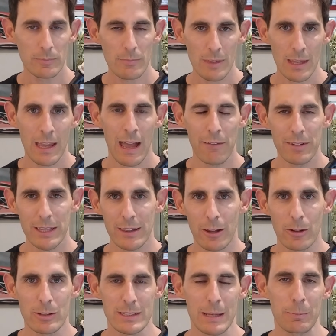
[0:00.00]
having
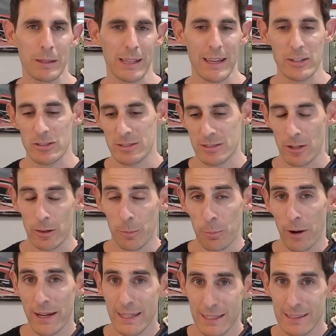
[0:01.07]
those implications. So the
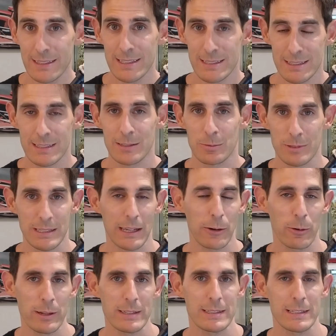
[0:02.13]
braking distance was
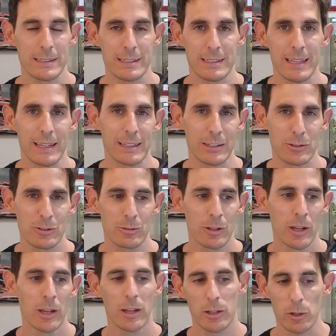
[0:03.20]
increased into Degner 2.
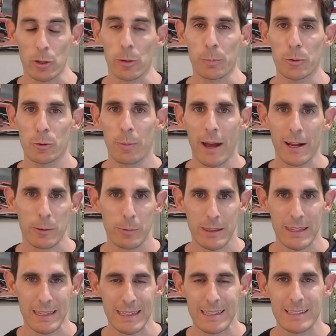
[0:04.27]
You got to pull back with the
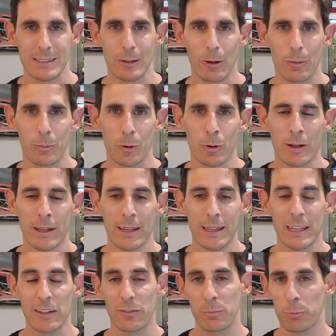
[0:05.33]
gears a lot more.
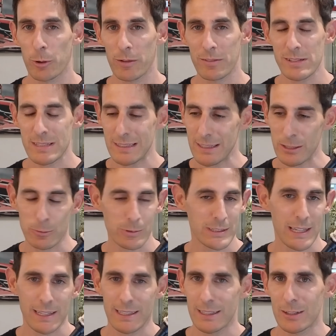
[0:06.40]
If previously you were
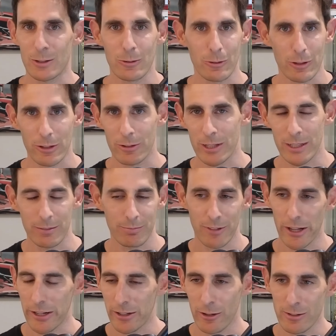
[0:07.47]
taking the corner at, I
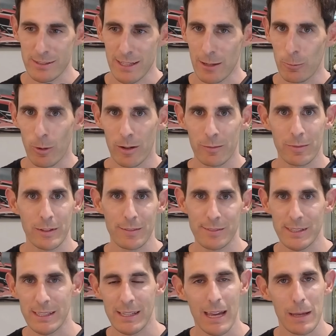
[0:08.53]
don't know, say
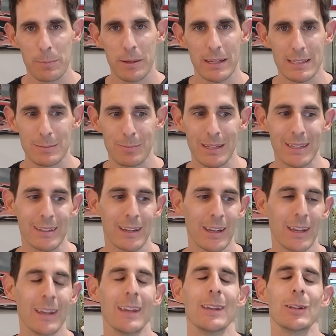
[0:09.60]
150 apex speed,
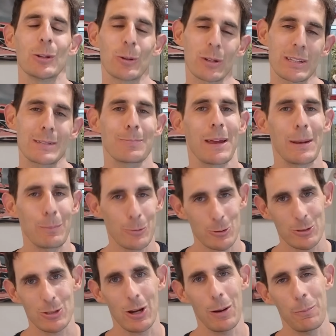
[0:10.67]
you got to spend more
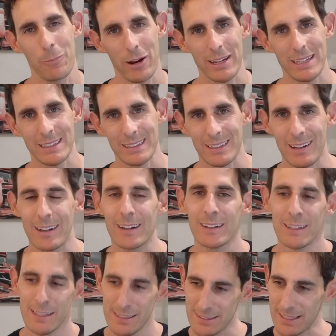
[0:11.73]
time braking the car.
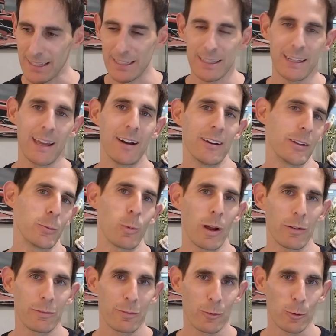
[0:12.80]
Take it now at
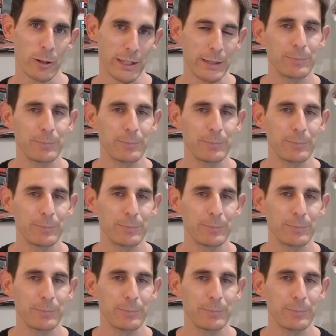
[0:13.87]
140.